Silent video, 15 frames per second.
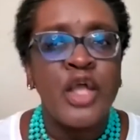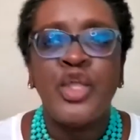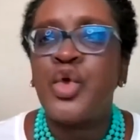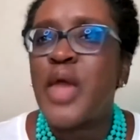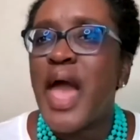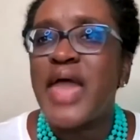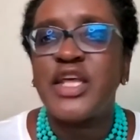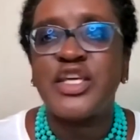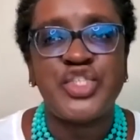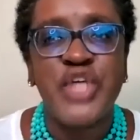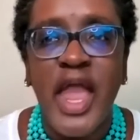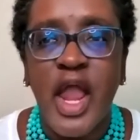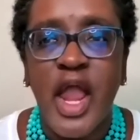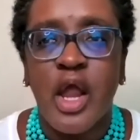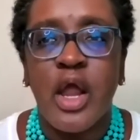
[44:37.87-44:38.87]
You got to
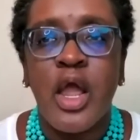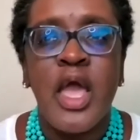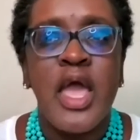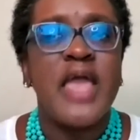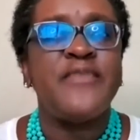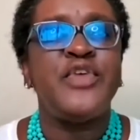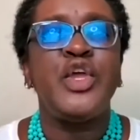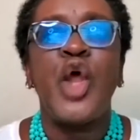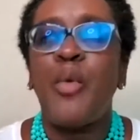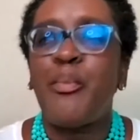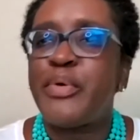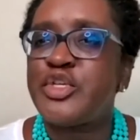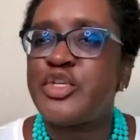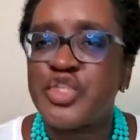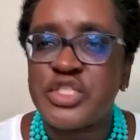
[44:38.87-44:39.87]
share. If you
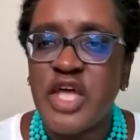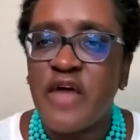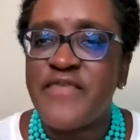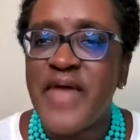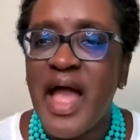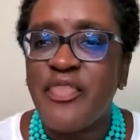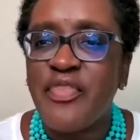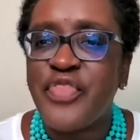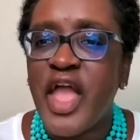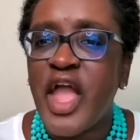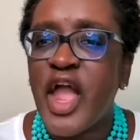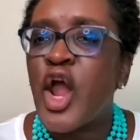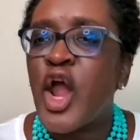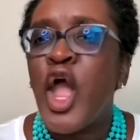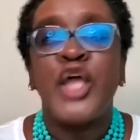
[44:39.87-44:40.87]
don't put yourself out
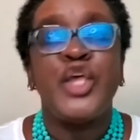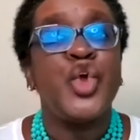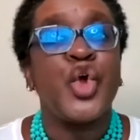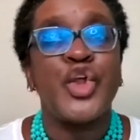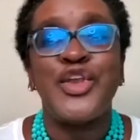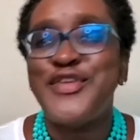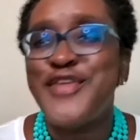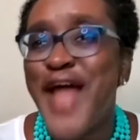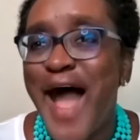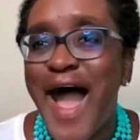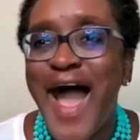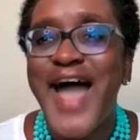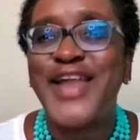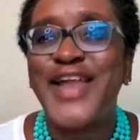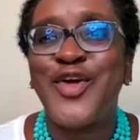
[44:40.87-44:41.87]
there, you're
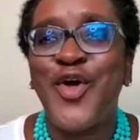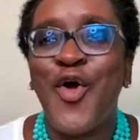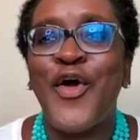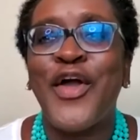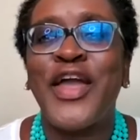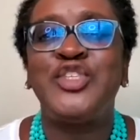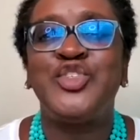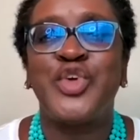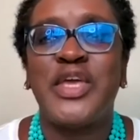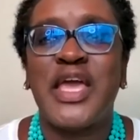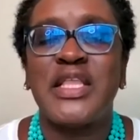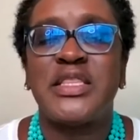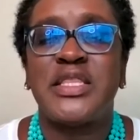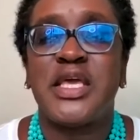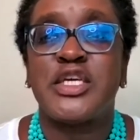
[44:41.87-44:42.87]
not going to
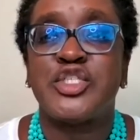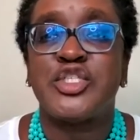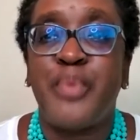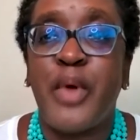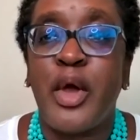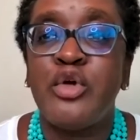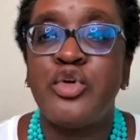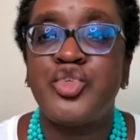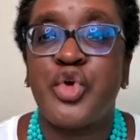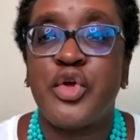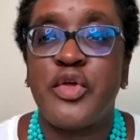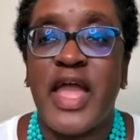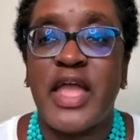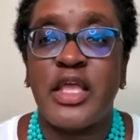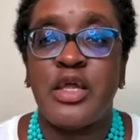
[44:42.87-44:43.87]
get the
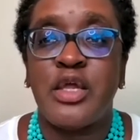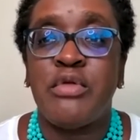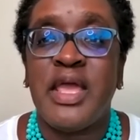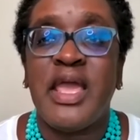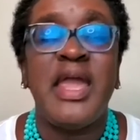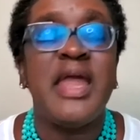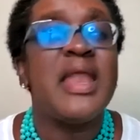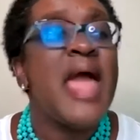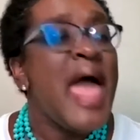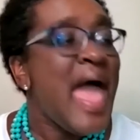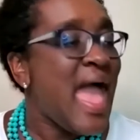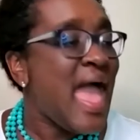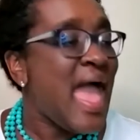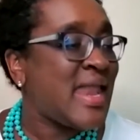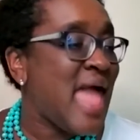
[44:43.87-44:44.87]
exposure that you need.
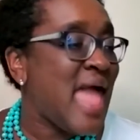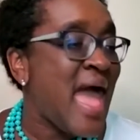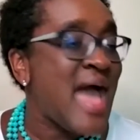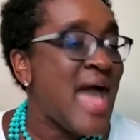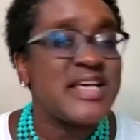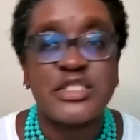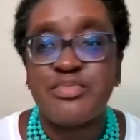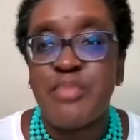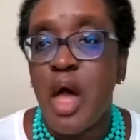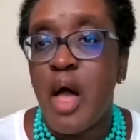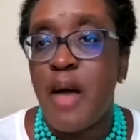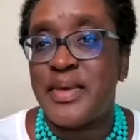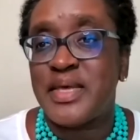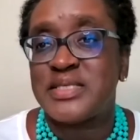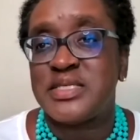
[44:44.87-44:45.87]
And as
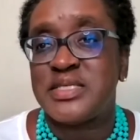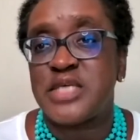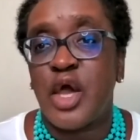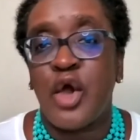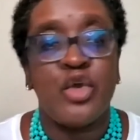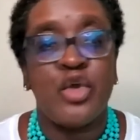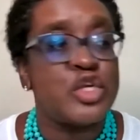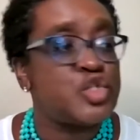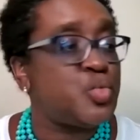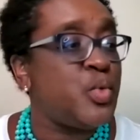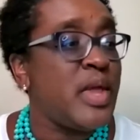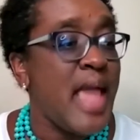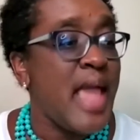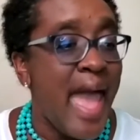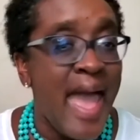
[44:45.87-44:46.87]
small business owners,
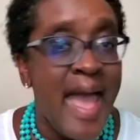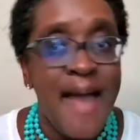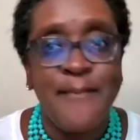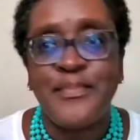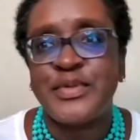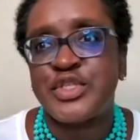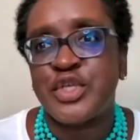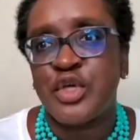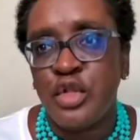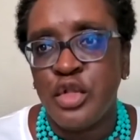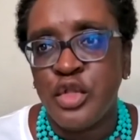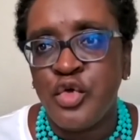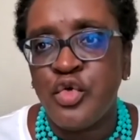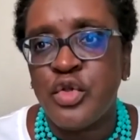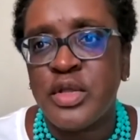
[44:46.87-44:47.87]
we
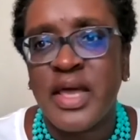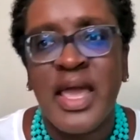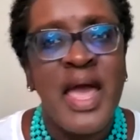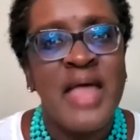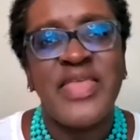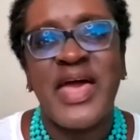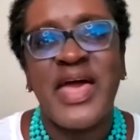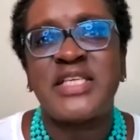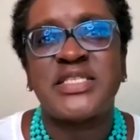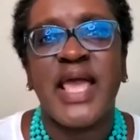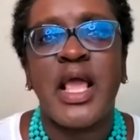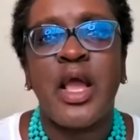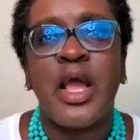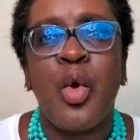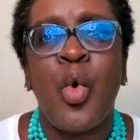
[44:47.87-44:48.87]
absolutely, that is
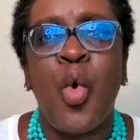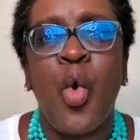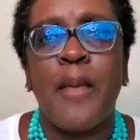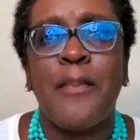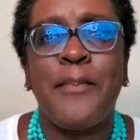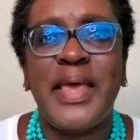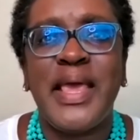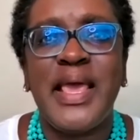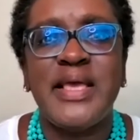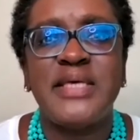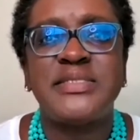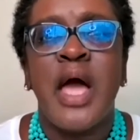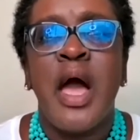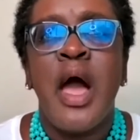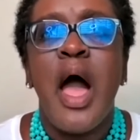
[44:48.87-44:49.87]
a core
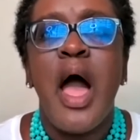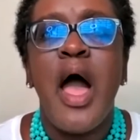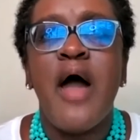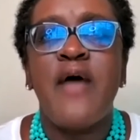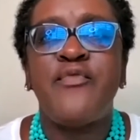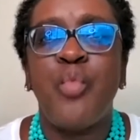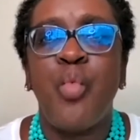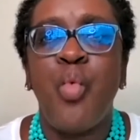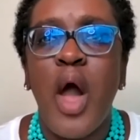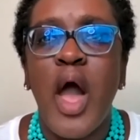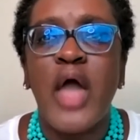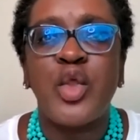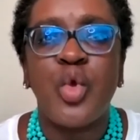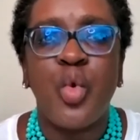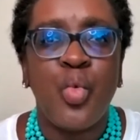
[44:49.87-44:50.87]
piece of
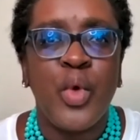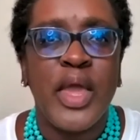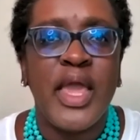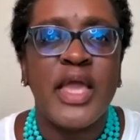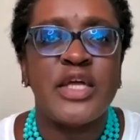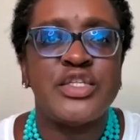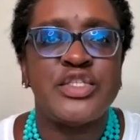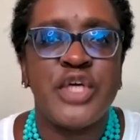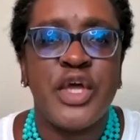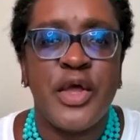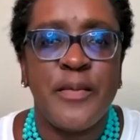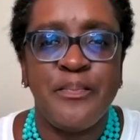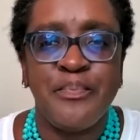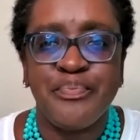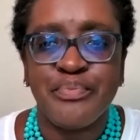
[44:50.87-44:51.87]
what we
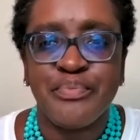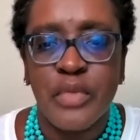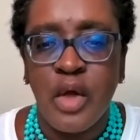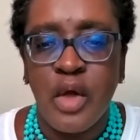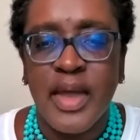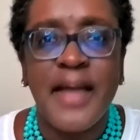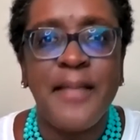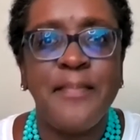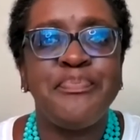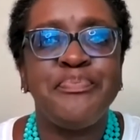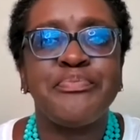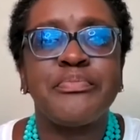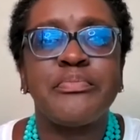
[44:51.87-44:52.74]
do. Okay.